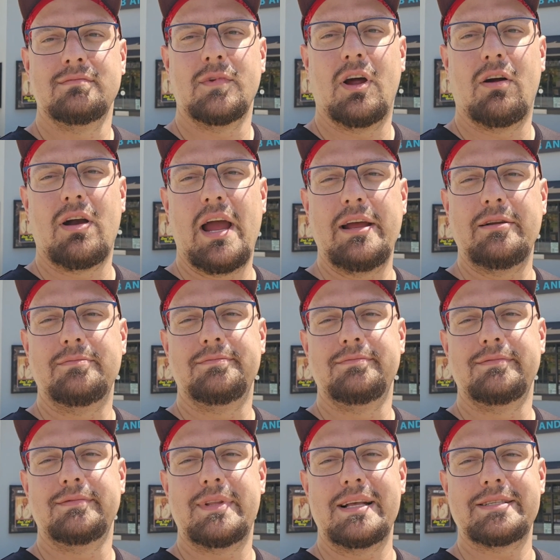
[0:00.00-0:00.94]
All right,
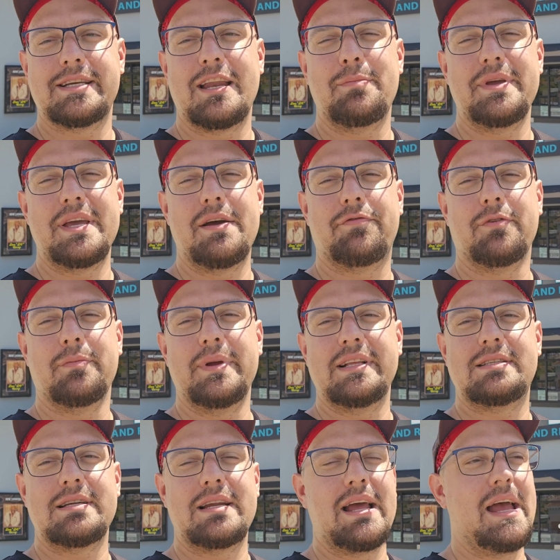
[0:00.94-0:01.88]
that's gonna be it for
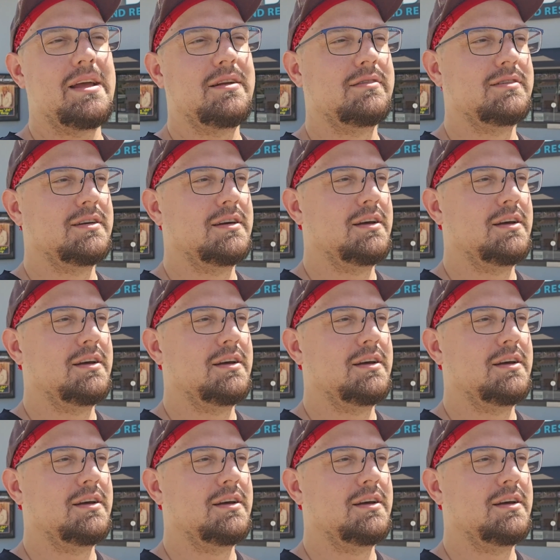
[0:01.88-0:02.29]
me today.